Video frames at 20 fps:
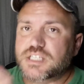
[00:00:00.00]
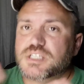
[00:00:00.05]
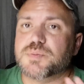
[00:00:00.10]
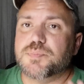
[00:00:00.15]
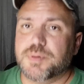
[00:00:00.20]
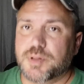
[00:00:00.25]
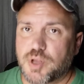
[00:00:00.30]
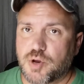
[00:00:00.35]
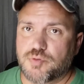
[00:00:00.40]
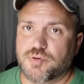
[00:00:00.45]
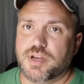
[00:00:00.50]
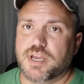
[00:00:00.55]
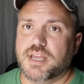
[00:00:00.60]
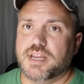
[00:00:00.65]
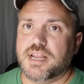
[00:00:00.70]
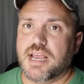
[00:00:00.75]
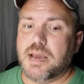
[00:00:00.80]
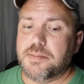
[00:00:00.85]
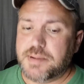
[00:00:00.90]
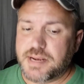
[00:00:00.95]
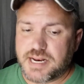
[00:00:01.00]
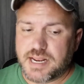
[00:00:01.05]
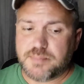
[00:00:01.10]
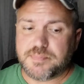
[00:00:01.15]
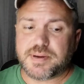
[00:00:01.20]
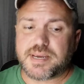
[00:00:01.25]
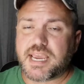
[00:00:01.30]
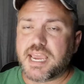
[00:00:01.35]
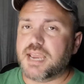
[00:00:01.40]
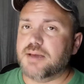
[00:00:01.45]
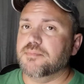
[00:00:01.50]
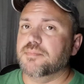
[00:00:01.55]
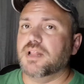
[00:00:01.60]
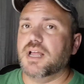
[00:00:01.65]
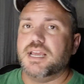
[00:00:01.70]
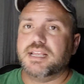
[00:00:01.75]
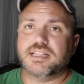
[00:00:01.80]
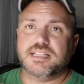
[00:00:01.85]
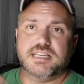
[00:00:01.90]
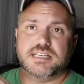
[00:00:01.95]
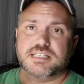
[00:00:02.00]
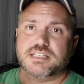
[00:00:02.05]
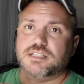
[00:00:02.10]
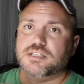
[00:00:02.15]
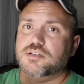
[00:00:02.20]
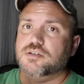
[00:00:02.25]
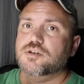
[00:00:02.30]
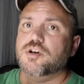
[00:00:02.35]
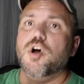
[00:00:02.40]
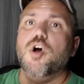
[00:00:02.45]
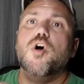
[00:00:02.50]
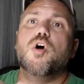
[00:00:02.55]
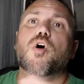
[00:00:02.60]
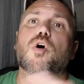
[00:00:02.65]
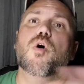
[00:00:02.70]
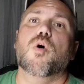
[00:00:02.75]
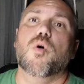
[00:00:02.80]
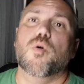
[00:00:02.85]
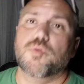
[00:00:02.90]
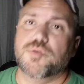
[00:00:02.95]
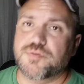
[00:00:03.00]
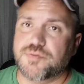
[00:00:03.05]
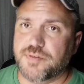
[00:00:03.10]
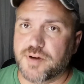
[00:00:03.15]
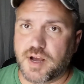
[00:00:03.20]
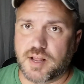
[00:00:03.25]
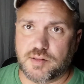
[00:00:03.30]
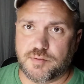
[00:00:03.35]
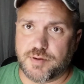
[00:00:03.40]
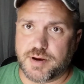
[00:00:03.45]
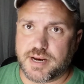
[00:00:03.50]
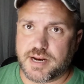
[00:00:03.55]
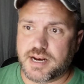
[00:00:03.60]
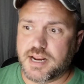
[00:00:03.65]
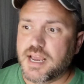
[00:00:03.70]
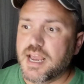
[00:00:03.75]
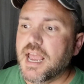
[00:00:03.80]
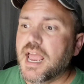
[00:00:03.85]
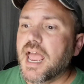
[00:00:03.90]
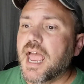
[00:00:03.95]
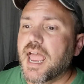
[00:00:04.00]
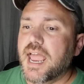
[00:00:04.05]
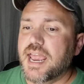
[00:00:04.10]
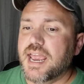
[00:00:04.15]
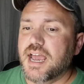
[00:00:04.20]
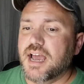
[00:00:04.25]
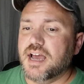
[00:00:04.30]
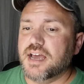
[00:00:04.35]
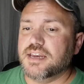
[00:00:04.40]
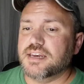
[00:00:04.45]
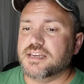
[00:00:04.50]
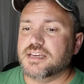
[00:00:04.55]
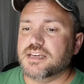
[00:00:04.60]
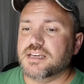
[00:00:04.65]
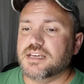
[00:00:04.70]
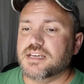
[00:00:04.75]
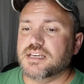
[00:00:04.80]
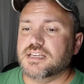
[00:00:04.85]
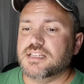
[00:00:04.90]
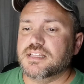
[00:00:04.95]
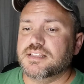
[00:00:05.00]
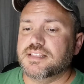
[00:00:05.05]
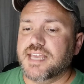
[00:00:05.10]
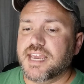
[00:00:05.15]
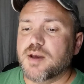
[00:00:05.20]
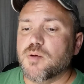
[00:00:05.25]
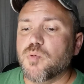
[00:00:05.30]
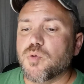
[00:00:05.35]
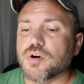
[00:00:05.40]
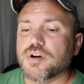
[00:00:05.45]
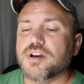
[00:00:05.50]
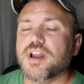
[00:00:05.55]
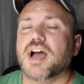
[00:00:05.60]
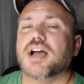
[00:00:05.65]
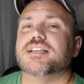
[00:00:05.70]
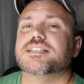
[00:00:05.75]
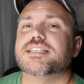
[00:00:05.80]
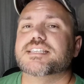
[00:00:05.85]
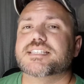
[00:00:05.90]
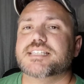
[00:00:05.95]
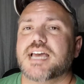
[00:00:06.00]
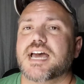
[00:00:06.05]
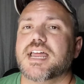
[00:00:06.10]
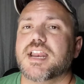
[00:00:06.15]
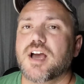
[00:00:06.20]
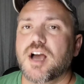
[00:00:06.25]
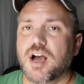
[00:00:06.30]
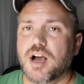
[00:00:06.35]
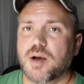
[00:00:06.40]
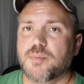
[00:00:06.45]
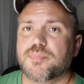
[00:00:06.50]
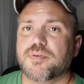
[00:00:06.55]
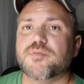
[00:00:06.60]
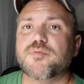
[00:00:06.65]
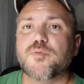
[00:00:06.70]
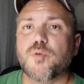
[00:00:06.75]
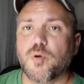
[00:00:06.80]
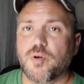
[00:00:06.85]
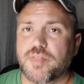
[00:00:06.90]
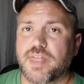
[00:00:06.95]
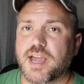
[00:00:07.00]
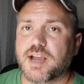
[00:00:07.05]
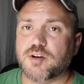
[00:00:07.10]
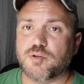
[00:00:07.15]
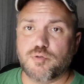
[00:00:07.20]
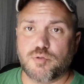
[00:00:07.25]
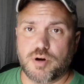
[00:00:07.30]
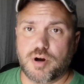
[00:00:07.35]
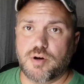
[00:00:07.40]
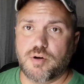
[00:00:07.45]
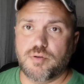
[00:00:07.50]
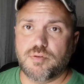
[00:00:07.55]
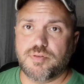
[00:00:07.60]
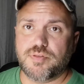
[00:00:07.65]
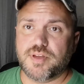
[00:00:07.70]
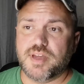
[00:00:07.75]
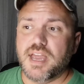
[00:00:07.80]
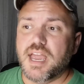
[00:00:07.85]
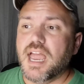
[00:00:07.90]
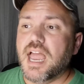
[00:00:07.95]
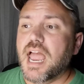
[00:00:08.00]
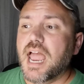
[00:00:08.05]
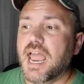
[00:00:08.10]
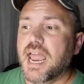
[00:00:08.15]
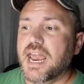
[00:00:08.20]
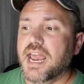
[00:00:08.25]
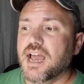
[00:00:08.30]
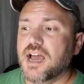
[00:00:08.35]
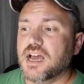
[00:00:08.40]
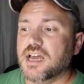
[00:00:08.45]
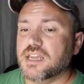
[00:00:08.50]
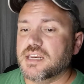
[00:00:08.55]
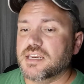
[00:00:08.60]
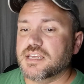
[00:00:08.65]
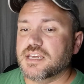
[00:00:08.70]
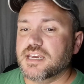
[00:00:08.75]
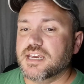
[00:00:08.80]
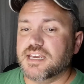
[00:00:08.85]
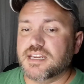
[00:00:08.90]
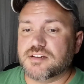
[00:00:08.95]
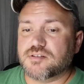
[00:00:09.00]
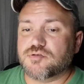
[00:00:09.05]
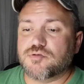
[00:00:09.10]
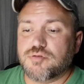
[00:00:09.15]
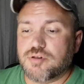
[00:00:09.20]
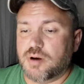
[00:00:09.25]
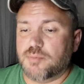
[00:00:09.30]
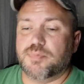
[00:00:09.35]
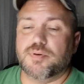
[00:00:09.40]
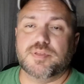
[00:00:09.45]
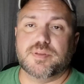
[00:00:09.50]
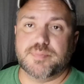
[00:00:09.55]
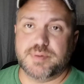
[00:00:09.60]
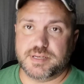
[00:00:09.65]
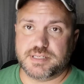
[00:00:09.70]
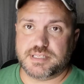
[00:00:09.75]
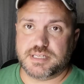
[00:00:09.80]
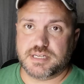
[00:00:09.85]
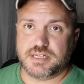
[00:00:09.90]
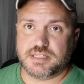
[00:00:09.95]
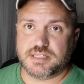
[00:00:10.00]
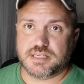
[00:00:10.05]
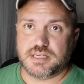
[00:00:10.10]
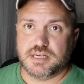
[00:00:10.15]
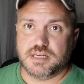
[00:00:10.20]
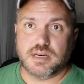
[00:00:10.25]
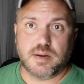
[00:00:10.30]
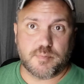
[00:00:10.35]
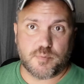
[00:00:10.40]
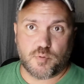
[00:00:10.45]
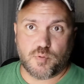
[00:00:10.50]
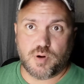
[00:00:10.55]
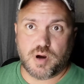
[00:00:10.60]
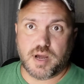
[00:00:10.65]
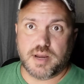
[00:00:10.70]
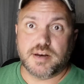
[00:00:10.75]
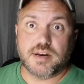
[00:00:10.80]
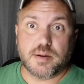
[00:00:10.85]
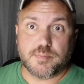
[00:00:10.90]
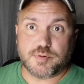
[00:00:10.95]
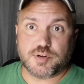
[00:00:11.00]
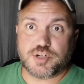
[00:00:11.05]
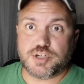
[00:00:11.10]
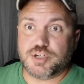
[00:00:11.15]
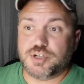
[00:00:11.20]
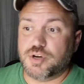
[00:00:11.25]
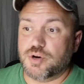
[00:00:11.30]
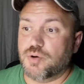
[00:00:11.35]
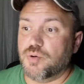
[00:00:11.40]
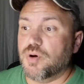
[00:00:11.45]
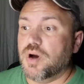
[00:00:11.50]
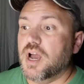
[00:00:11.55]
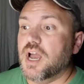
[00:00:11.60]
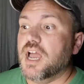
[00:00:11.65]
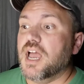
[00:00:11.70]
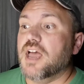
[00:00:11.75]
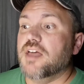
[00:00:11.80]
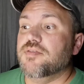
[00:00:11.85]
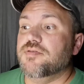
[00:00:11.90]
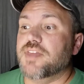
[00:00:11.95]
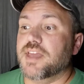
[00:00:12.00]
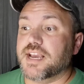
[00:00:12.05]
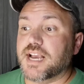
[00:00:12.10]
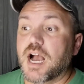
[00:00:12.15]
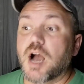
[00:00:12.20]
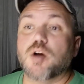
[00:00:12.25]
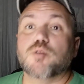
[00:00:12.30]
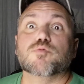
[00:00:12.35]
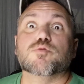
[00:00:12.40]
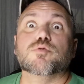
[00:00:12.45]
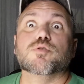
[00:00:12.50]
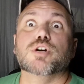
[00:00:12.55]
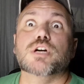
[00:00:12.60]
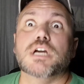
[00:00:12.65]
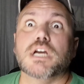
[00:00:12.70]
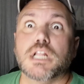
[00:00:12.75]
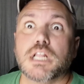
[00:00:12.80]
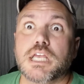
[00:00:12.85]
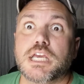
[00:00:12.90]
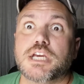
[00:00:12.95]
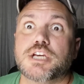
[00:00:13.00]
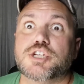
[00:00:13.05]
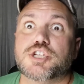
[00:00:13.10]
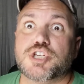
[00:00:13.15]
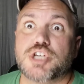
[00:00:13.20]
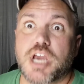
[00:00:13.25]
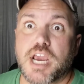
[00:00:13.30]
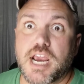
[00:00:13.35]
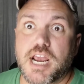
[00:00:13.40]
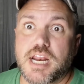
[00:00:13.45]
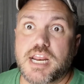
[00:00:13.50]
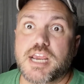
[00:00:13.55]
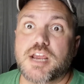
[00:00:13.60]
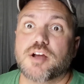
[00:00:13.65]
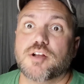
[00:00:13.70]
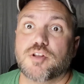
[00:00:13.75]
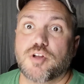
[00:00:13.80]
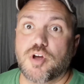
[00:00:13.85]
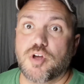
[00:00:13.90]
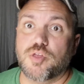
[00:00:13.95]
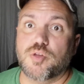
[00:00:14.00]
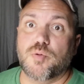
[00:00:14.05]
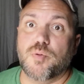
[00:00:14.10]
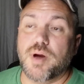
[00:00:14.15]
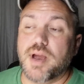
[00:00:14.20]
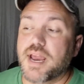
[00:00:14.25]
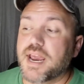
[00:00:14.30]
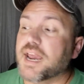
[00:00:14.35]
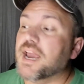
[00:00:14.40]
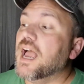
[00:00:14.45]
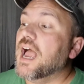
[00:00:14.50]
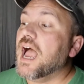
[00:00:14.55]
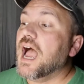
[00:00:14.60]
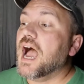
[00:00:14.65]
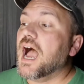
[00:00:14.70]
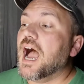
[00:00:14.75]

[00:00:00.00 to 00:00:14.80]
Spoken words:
exploded. It became like this cult following, and they were not set up for that growth, and it crumpled the business, number one. Number two, they got really shady along the way.